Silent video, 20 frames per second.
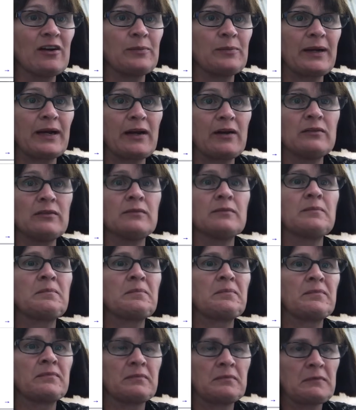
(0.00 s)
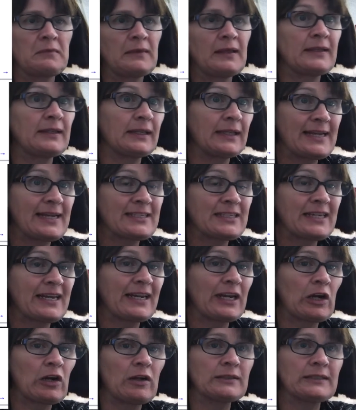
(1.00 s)
about, in the last
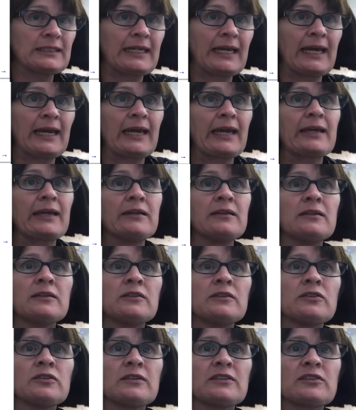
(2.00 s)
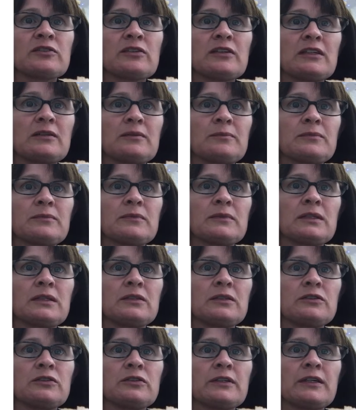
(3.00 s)
slide I called it a, so that's what I'm going
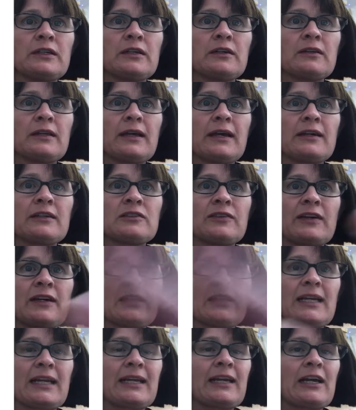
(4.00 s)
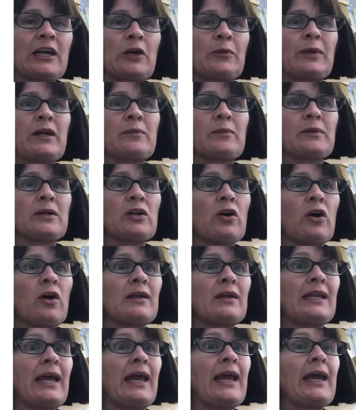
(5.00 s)
to do here. The x value that I care about, I'm going to
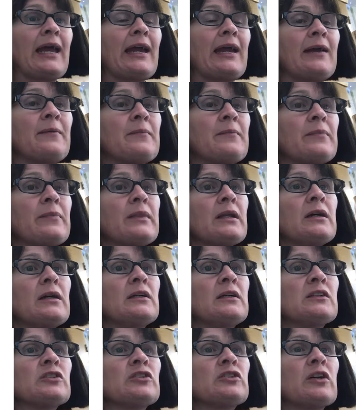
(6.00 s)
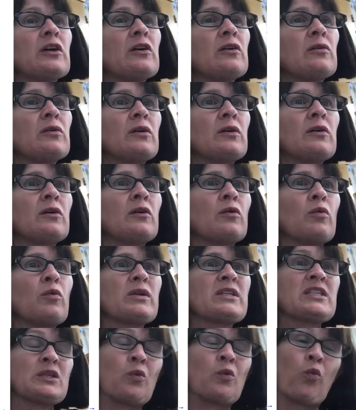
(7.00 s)
call it a. So
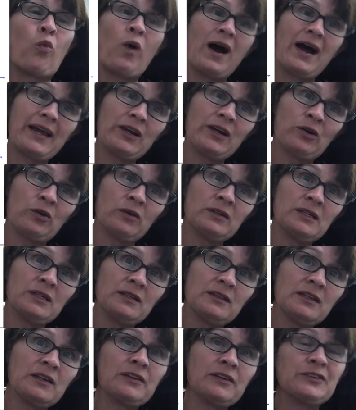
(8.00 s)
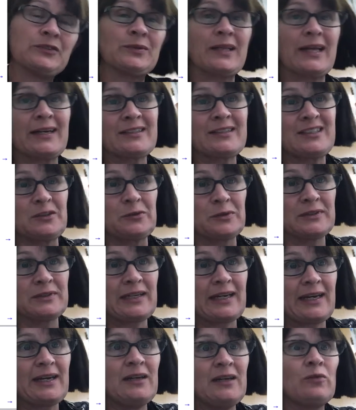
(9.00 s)
what's the y coordinate that goes with x equals
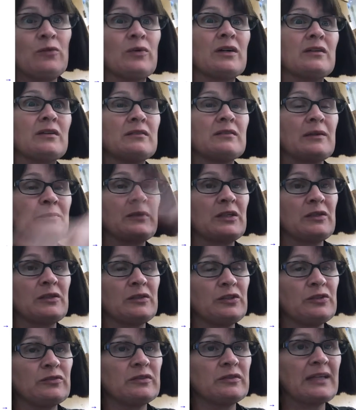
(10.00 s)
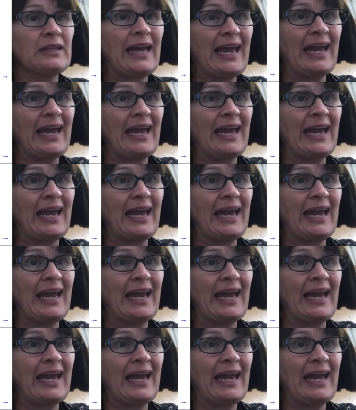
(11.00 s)
a? Well, I'm going to use